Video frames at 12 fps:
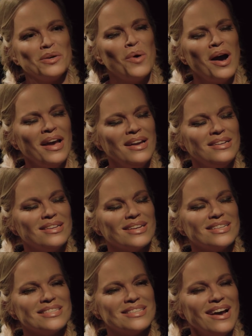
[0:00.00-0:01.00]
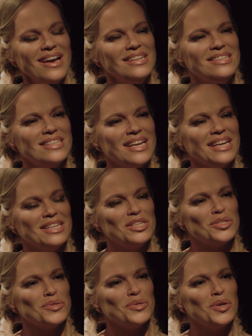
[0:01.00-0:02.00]
quite exciting
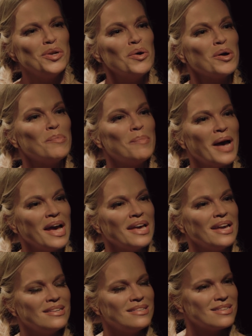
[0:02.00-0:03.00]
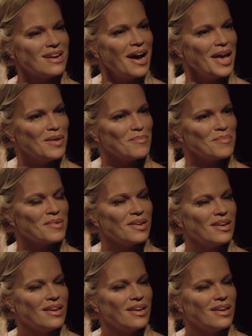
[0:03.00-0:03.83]
to look back in time